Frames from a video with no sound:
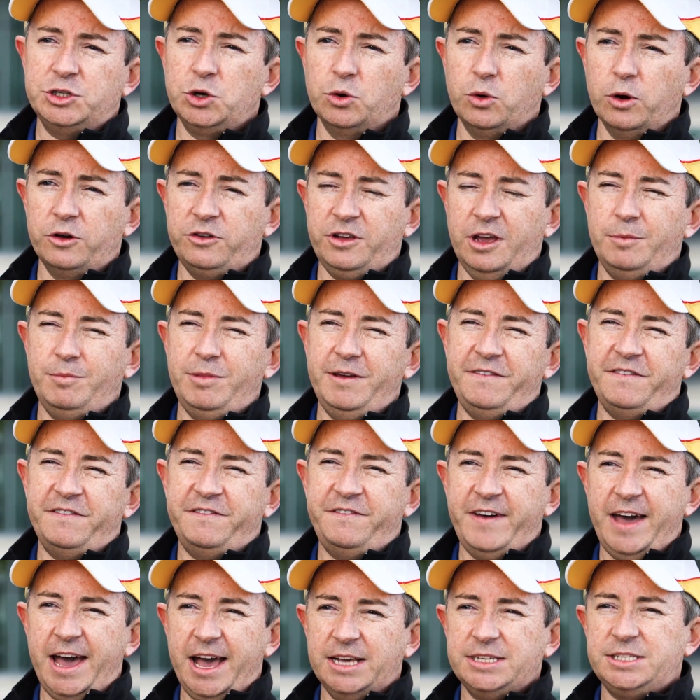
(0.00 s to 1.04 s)
storage and be
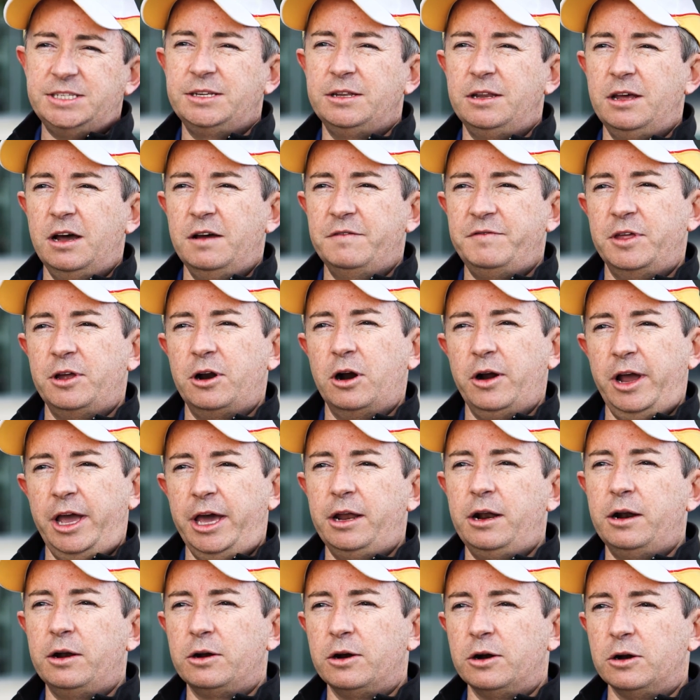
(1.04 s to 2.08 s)
fast enough that our
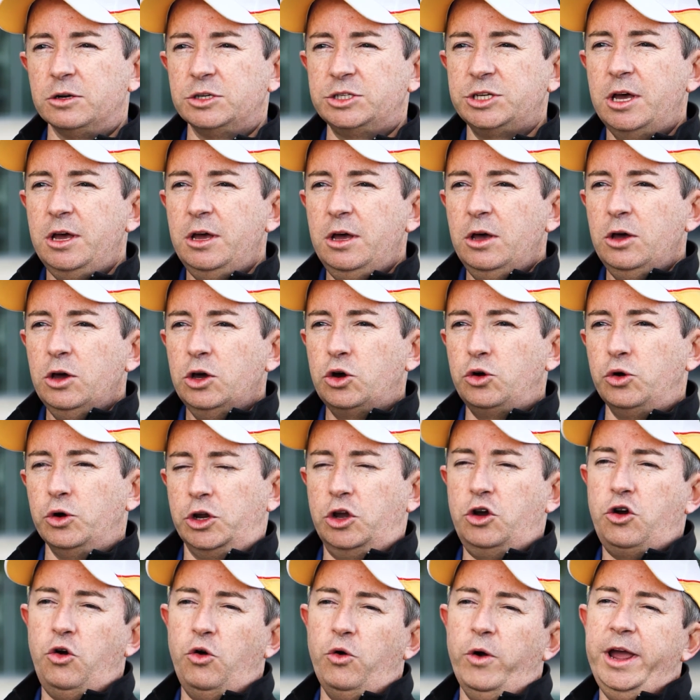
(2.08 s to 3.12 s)
editors
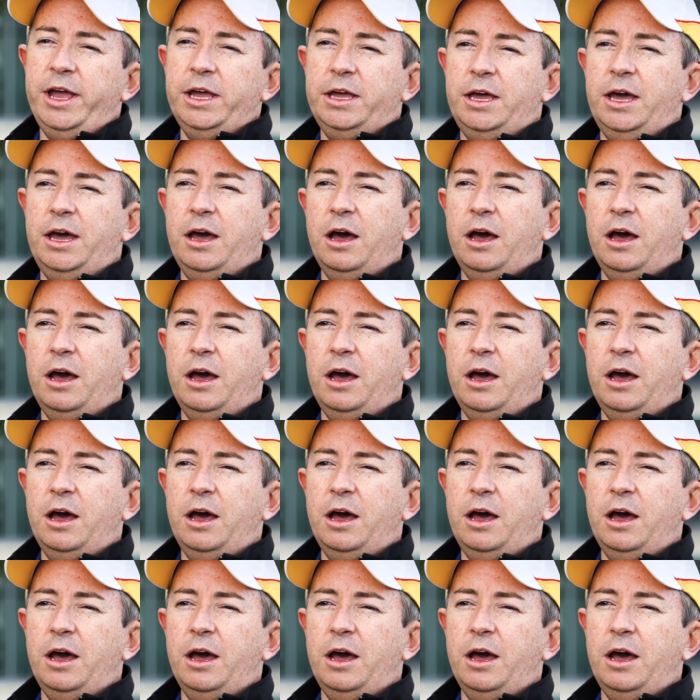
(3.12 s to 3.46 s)
could crank